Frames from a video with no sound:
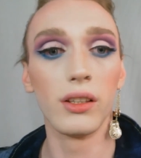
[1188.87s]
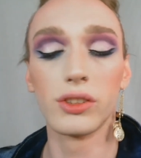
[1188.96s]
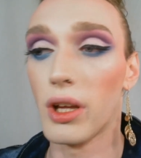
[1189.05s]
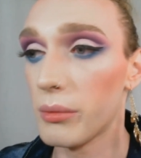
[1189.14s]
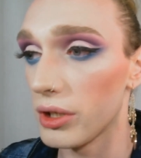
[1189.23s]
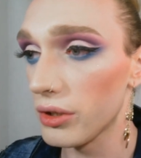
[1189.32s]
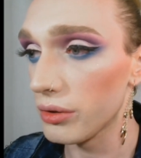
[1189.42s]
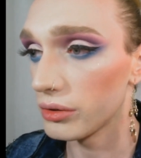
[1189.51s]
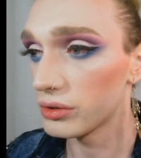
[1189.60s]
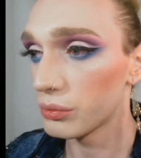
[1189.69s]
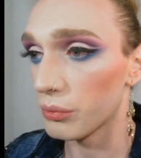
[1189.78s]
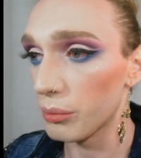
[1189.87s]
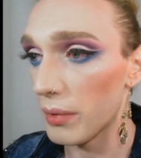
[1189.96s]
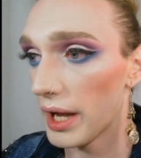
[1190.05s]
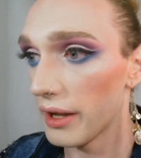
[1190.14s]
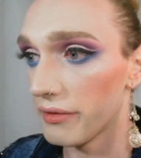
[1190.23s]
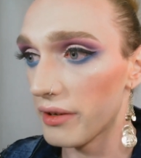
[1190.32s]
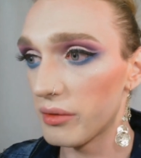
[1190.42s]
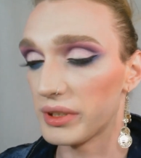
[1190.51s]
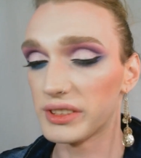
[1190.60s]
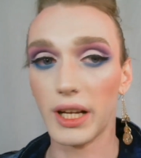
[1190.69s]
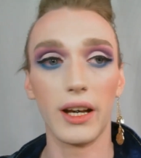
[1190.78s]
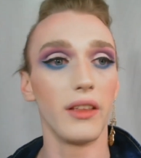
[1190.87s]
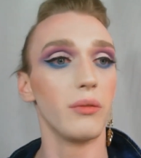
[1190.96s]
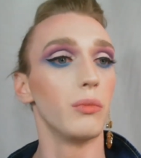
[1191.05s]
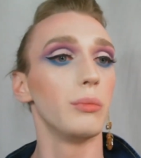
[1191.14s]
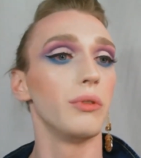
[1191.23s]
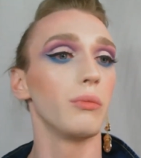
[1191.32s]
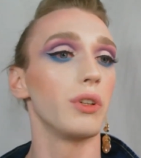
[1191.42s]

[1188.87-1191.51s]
So I'm going to use my favourite mascara at the moment,